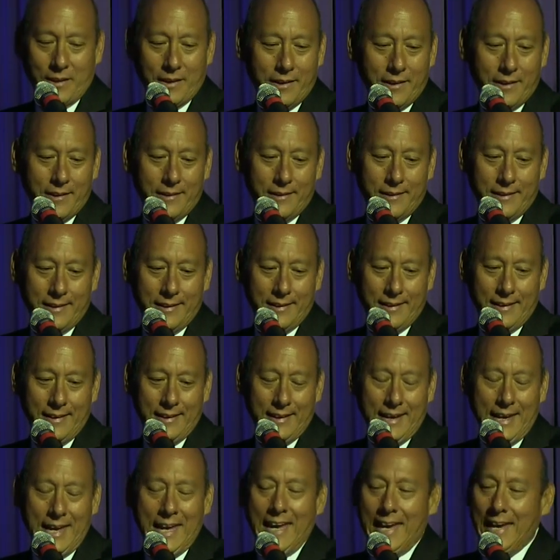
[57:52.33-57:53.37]
Uh,
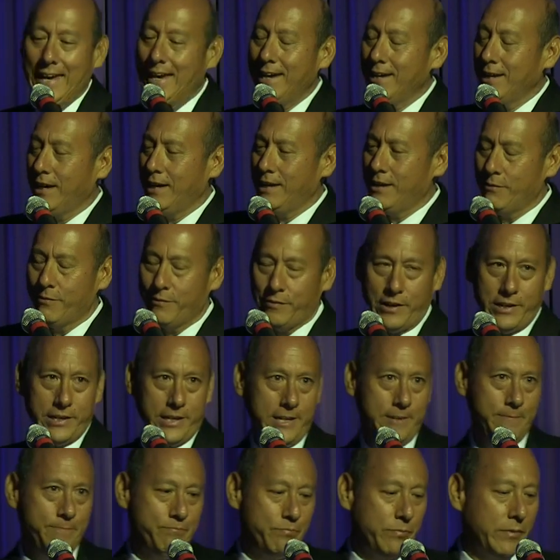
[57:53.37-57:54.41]
and, and, a
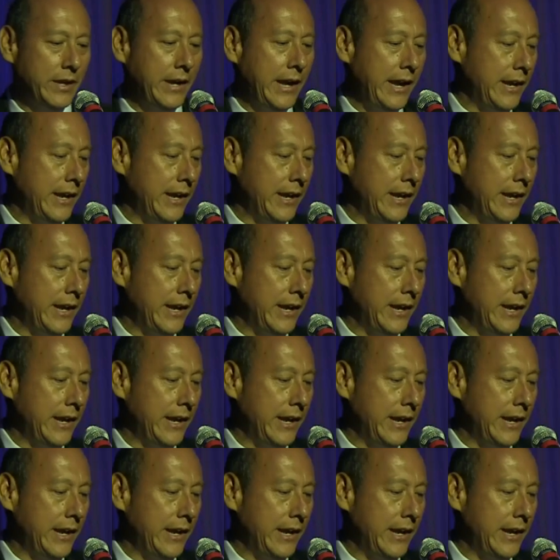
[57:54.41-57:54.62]
funny